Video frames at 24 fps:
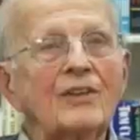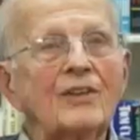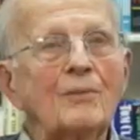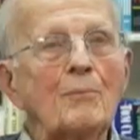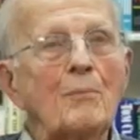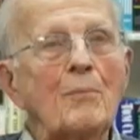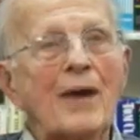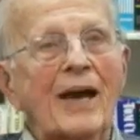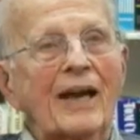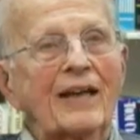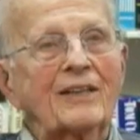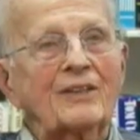
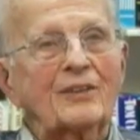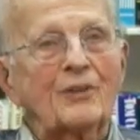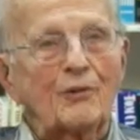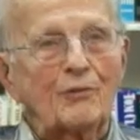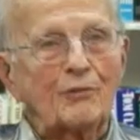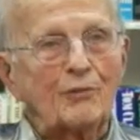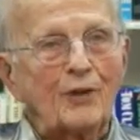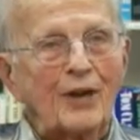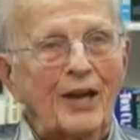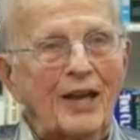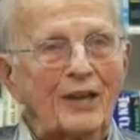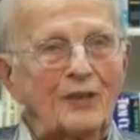back
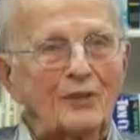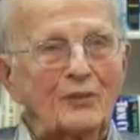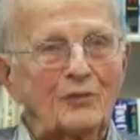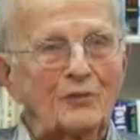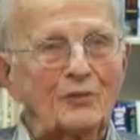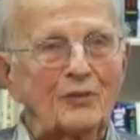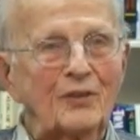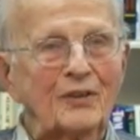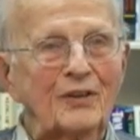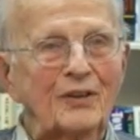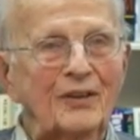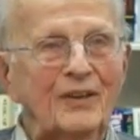to
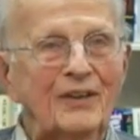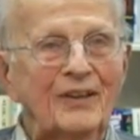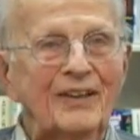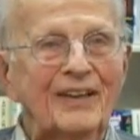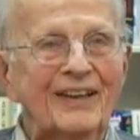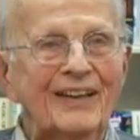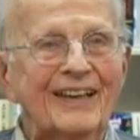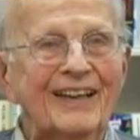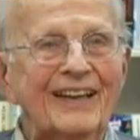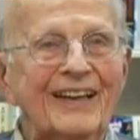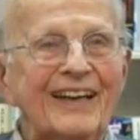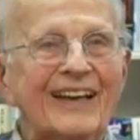France
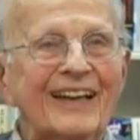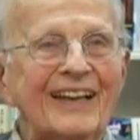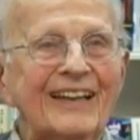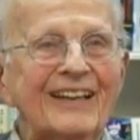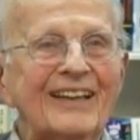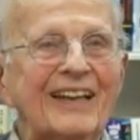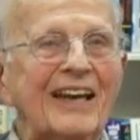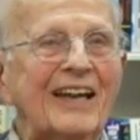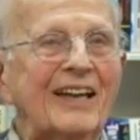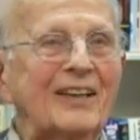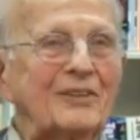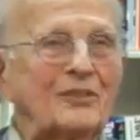
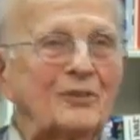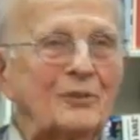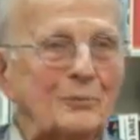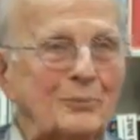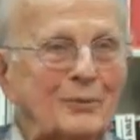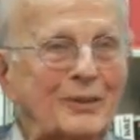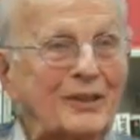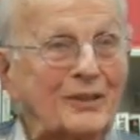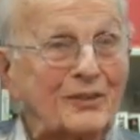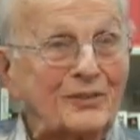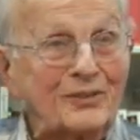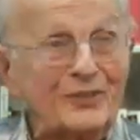and to
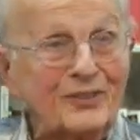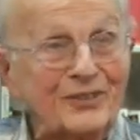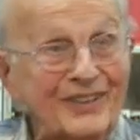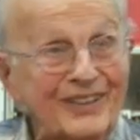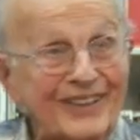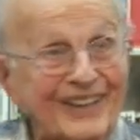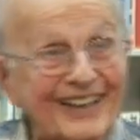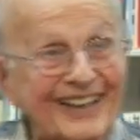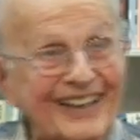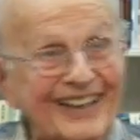Bitch.